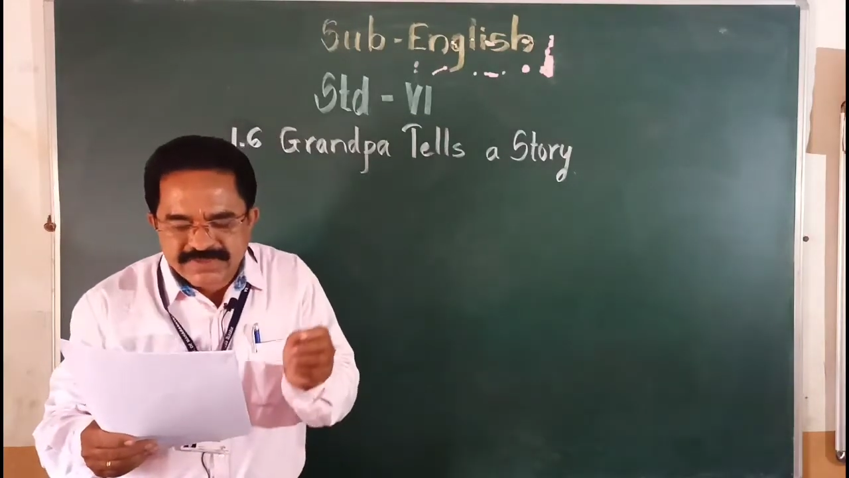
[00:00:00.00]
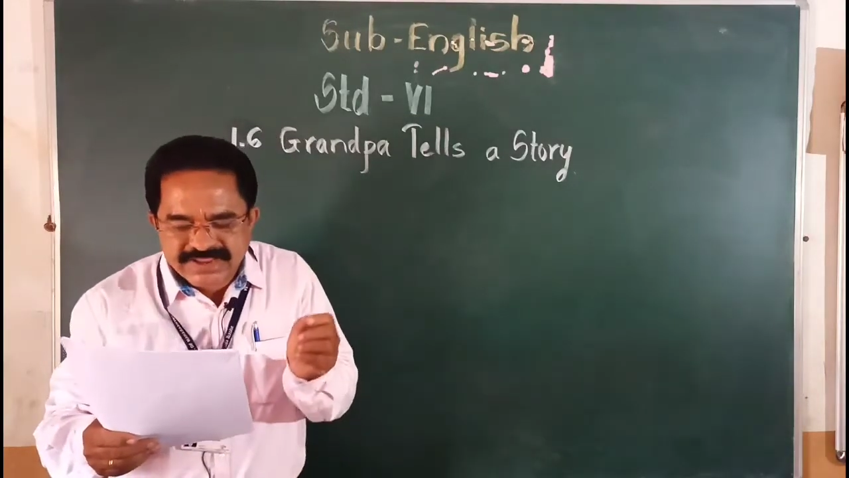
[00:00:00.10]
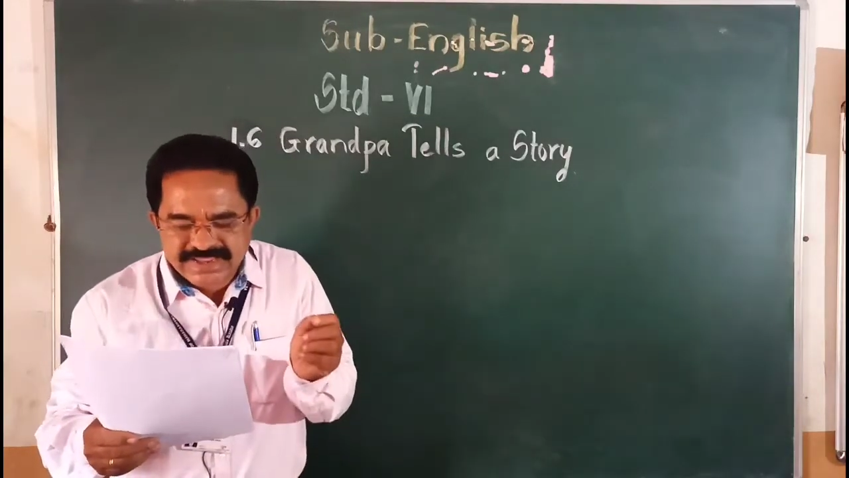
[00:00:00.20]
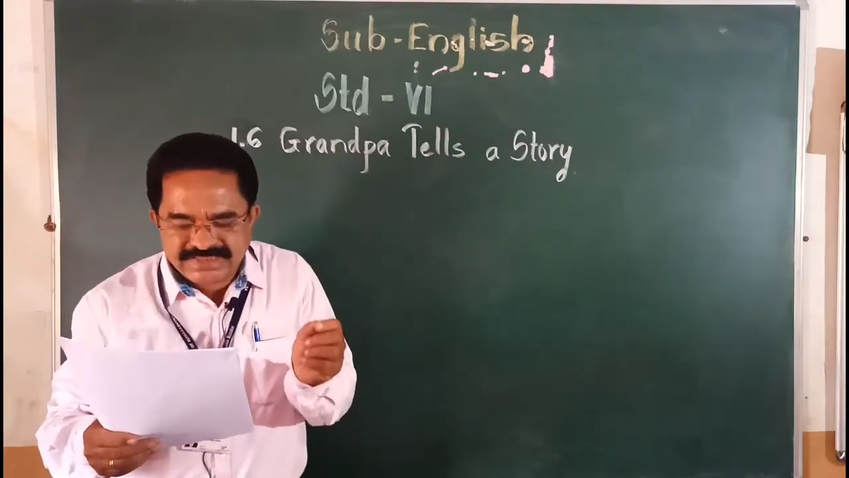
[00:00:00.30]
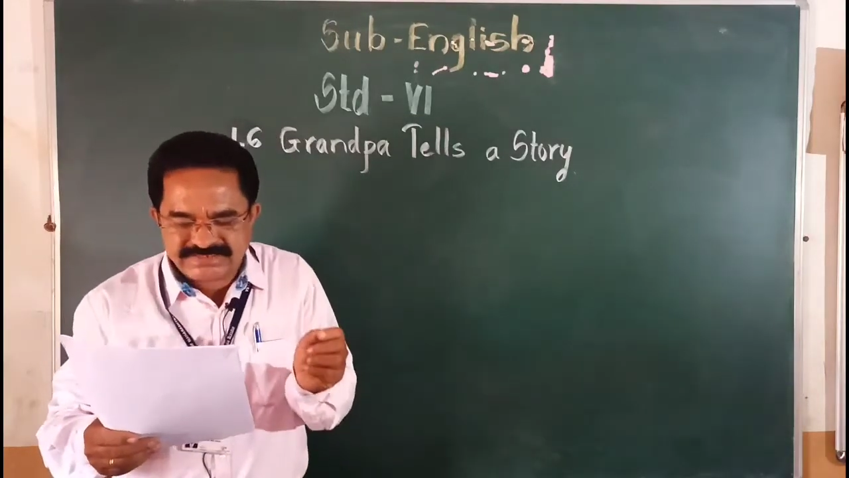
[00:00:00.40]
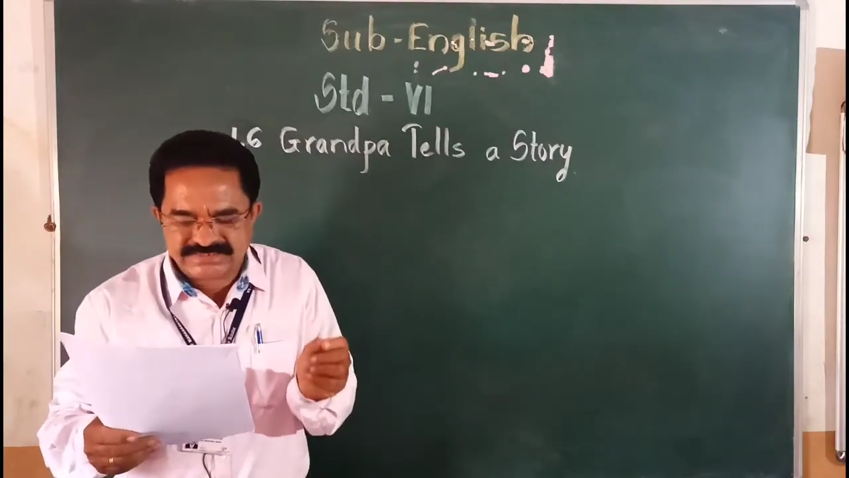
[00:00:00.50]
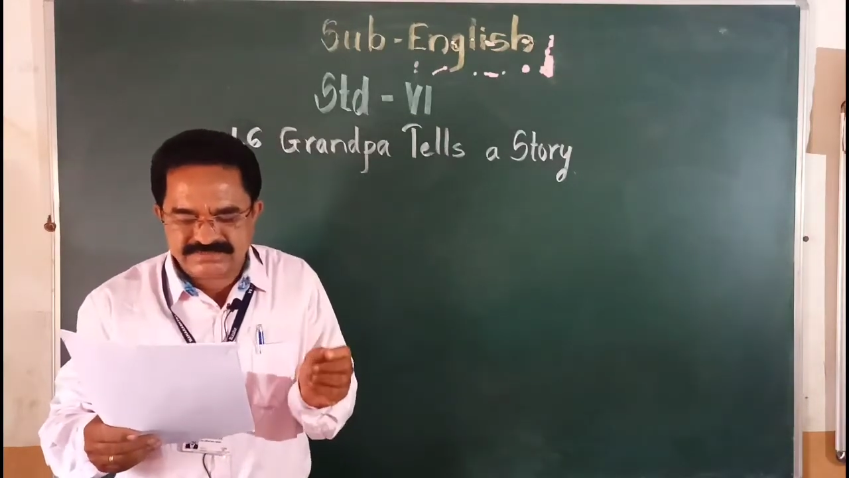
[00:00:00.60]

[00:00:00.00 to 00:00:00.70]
me guess.